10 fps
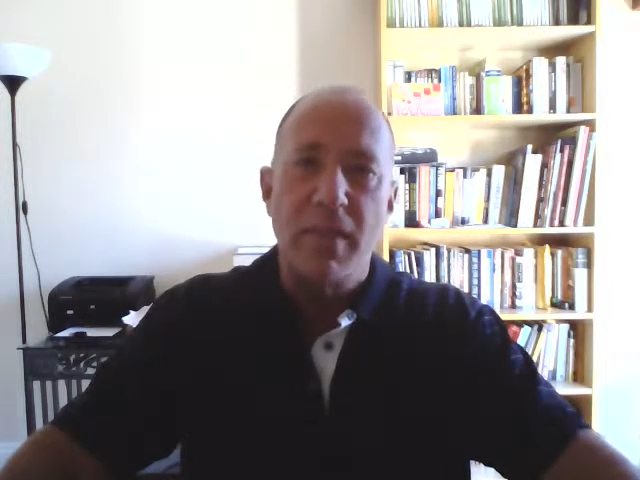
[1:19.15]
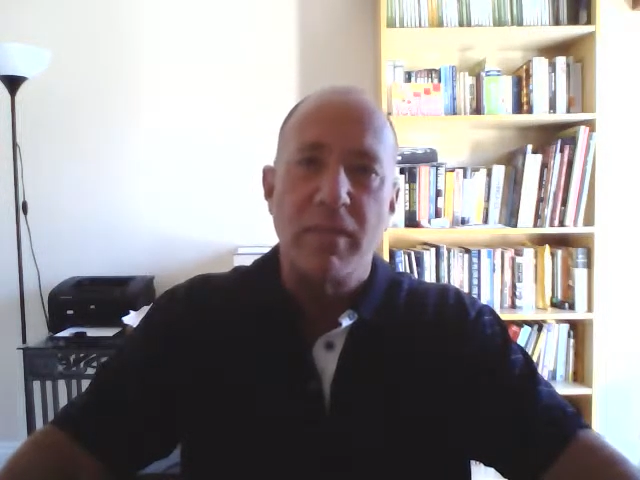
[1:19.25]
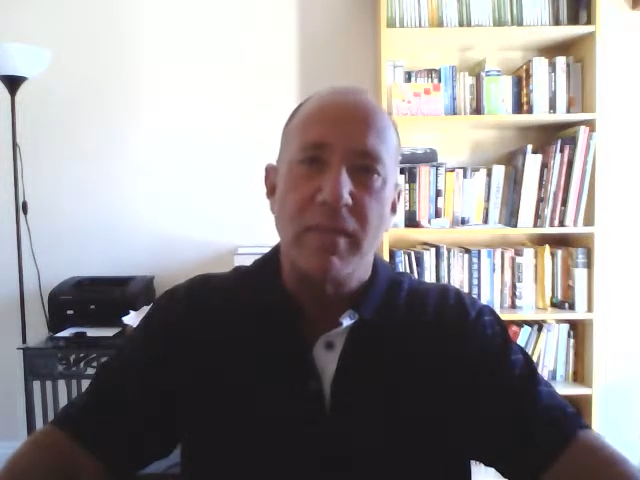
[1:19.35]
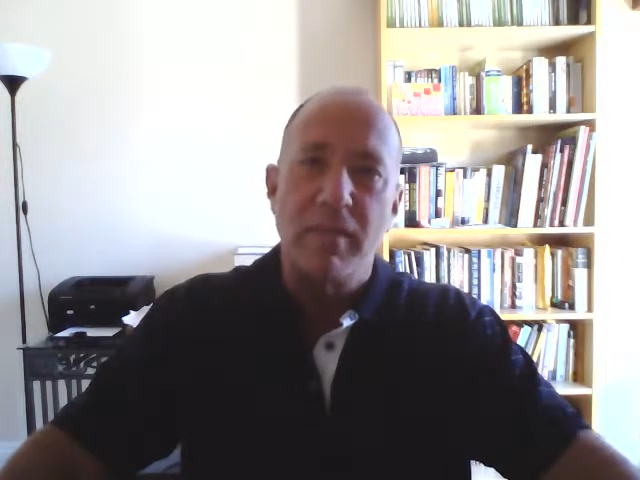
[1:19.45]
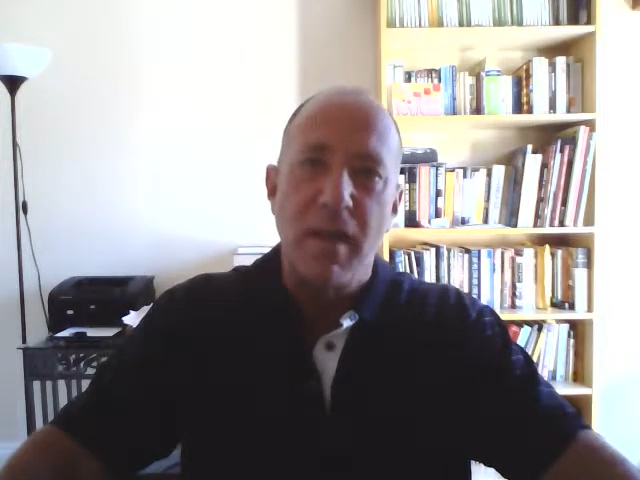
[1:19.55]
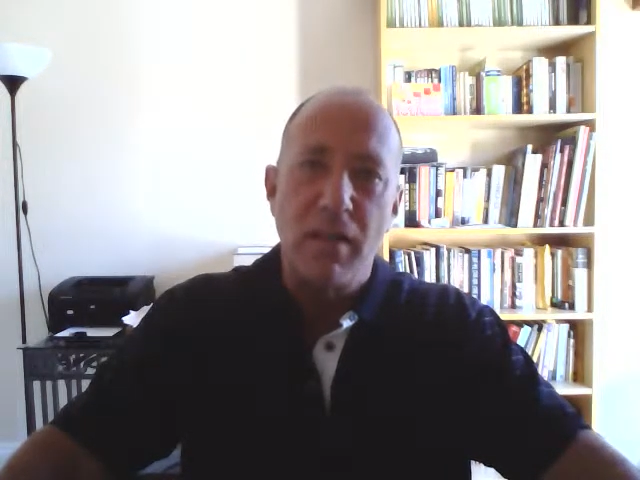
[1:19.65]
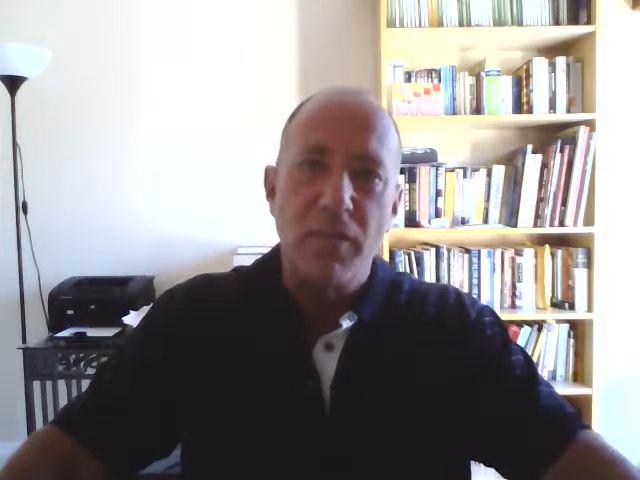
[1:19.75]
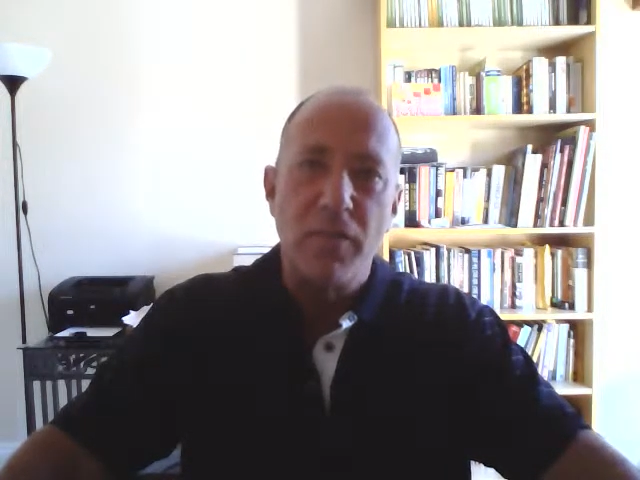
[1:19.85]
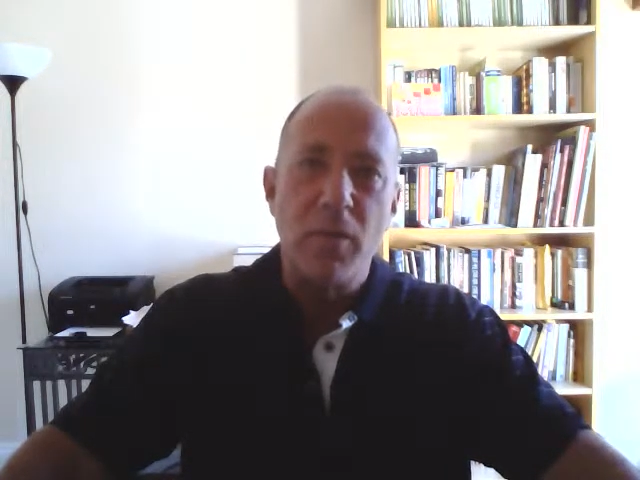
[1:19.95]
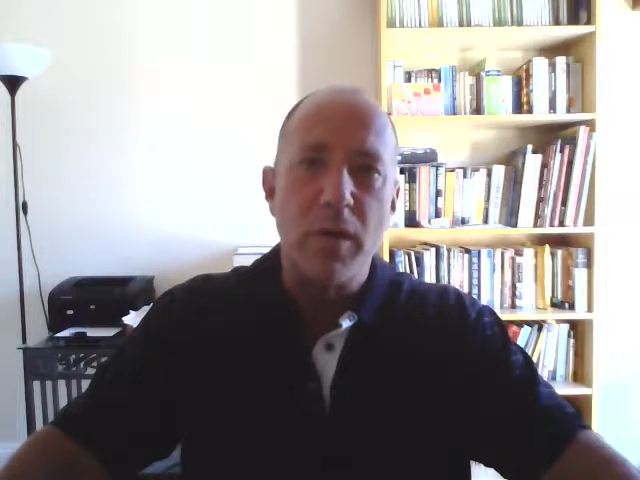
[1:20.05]
that the
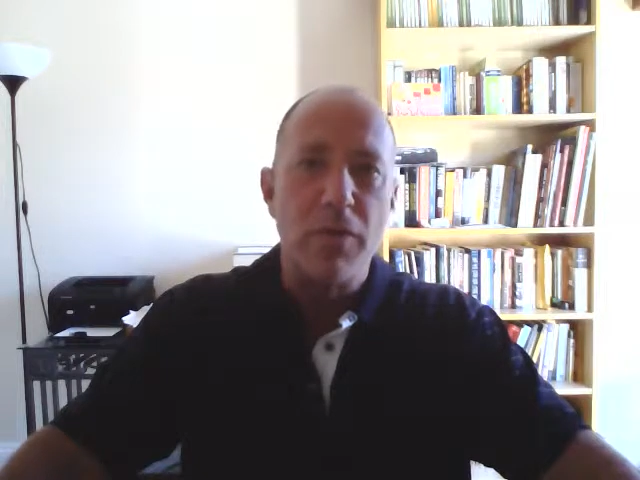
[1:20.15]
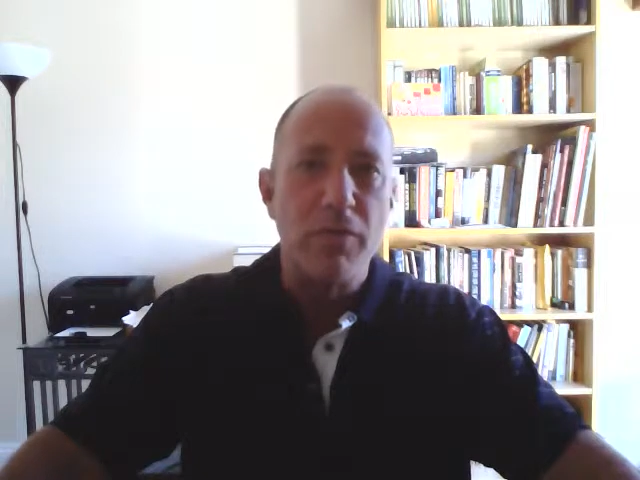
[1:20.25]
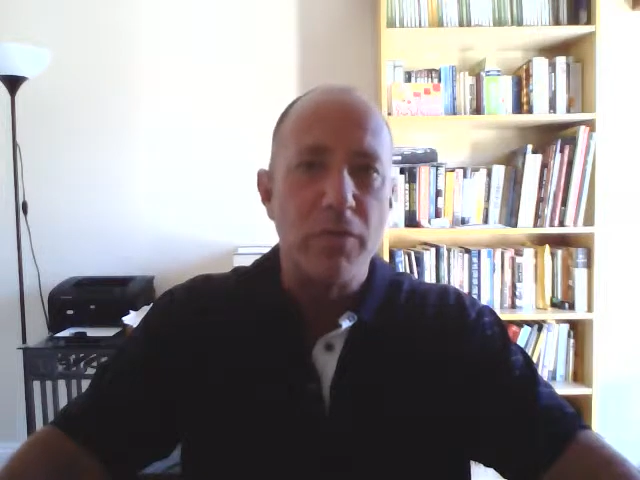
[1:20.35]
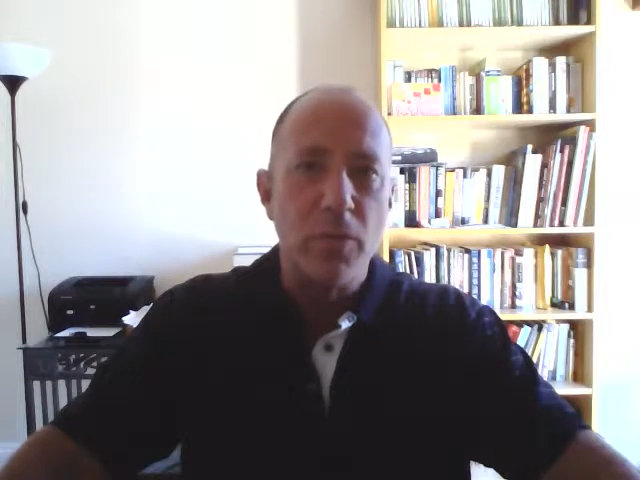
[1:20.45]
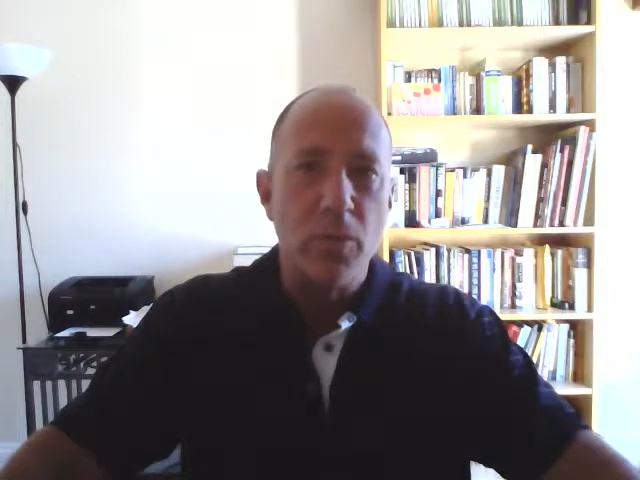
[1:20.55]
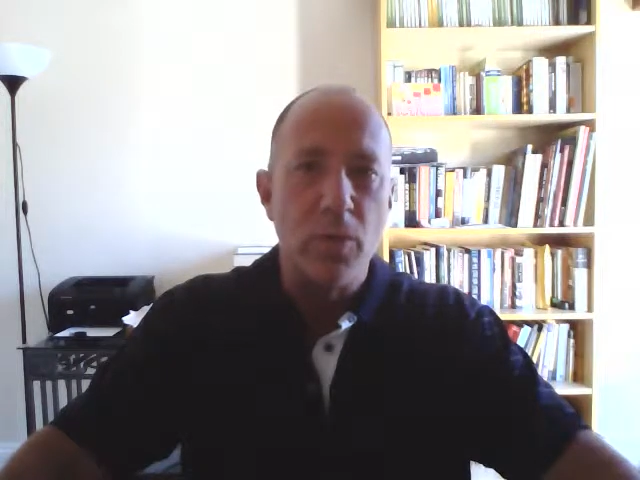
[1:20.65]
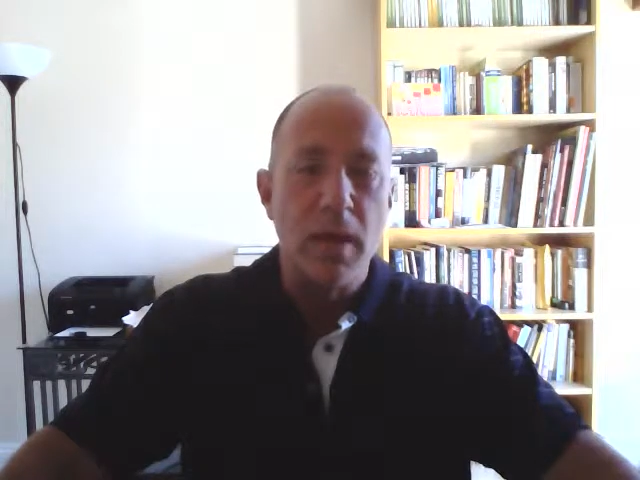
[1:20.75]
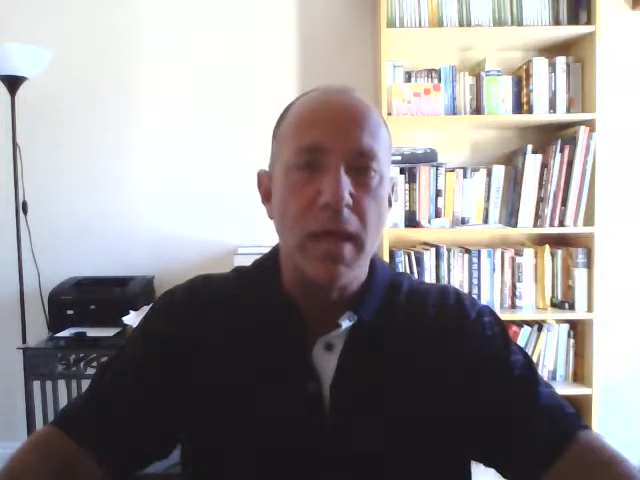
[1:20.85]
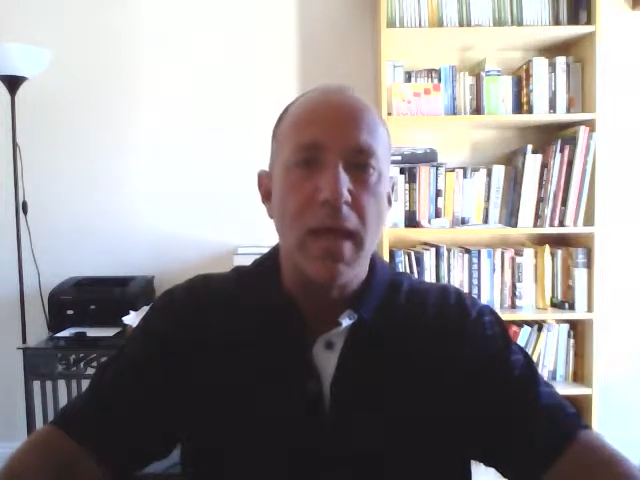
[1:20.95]
telephone interview